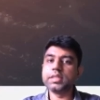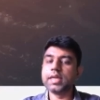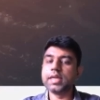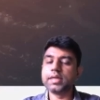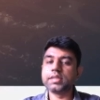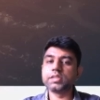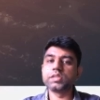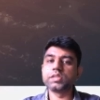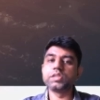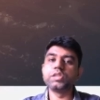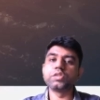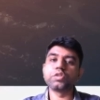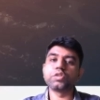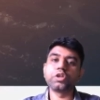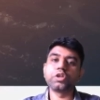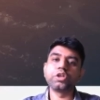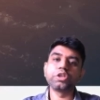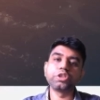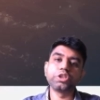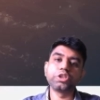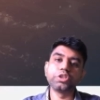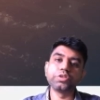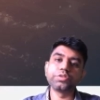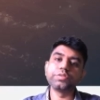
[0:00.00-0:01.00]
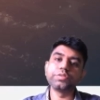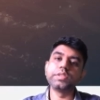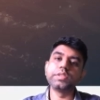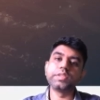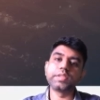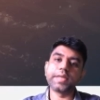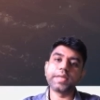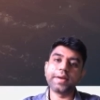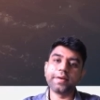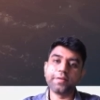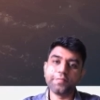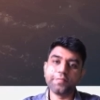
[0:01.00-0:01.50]
that is Introduction to
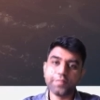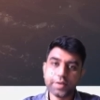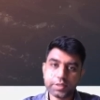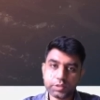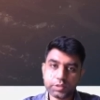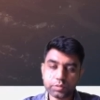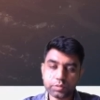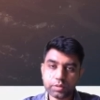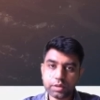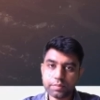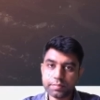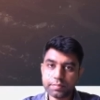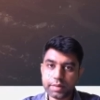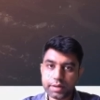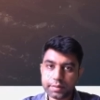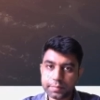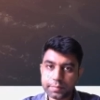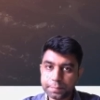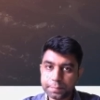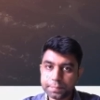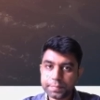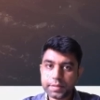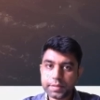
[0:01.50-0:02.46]
Design of Experiment.